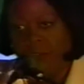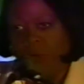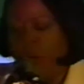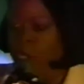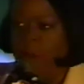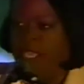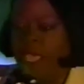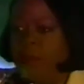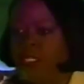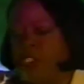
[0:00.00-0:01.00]
will be
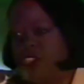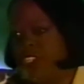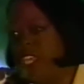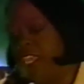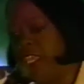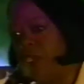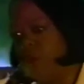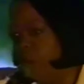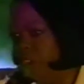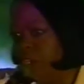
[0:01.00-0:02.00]
able to
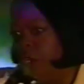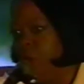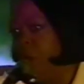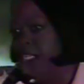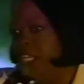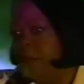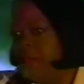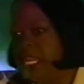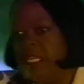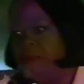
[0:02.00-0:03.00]
sing with a new and
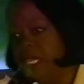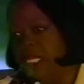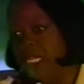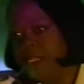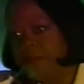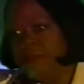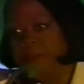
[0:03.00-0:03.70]
committed meaning.